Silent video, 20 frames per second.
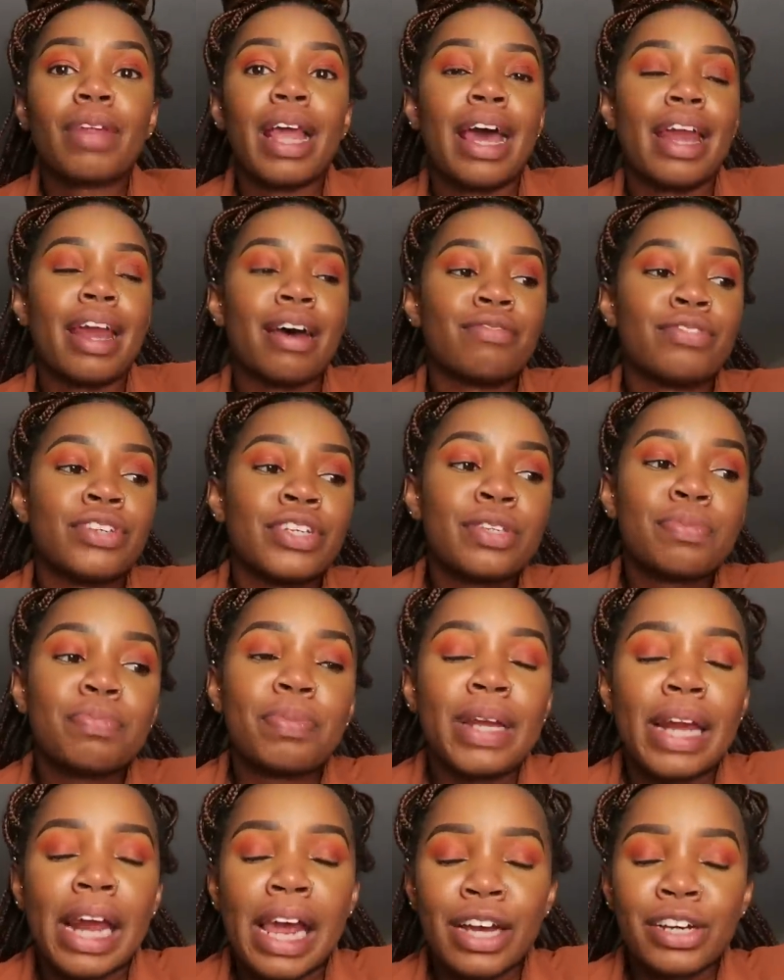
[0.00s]
and I've just
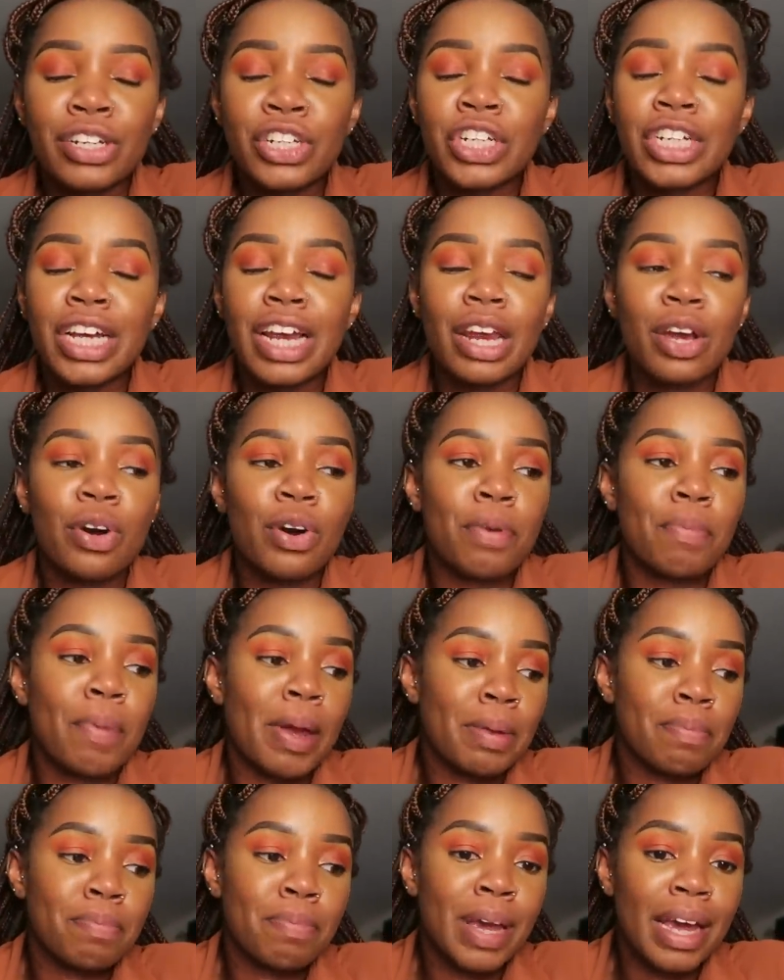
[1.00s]
been like chilling on
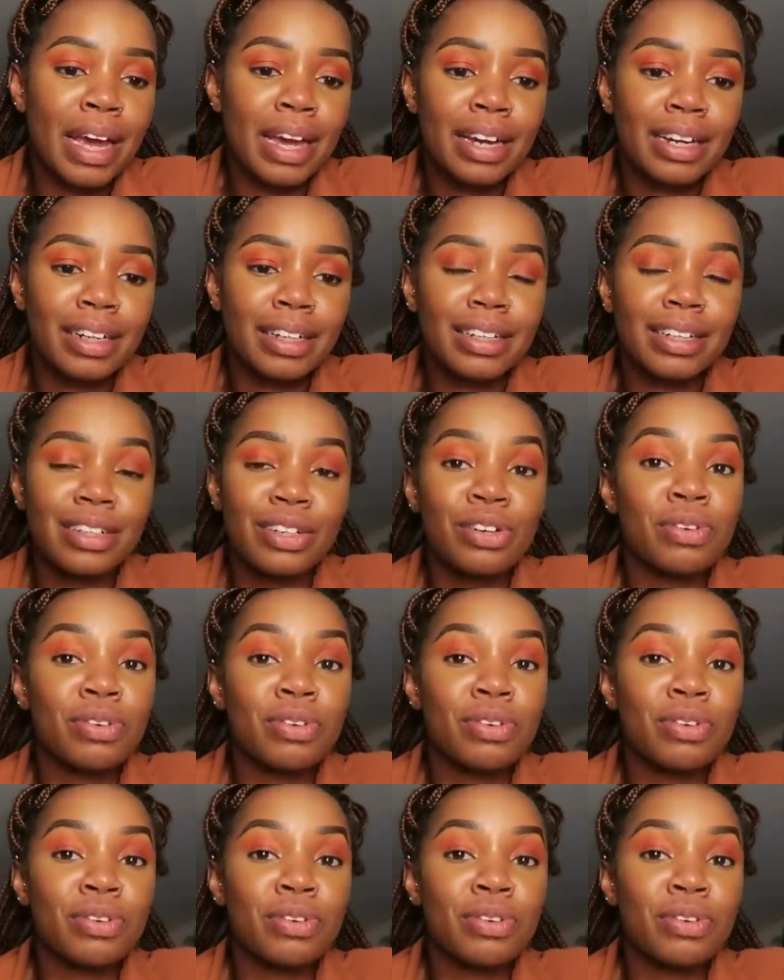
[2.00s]
my bed